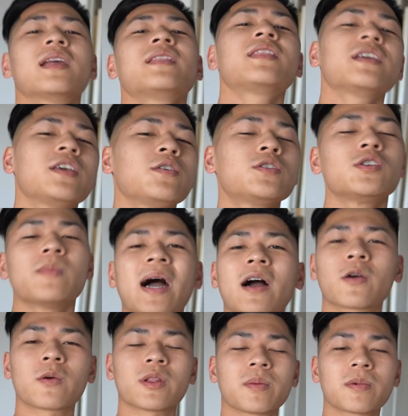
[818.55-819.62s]
Let the YouTube
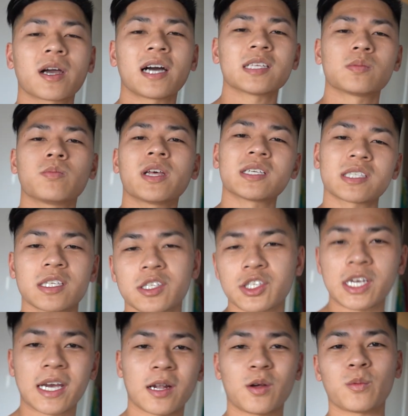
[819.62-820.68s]
algorithm gods bless this
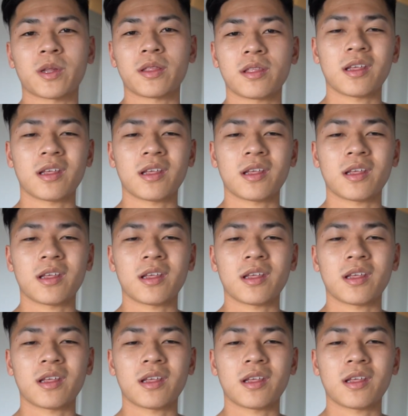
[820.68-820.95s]
channel with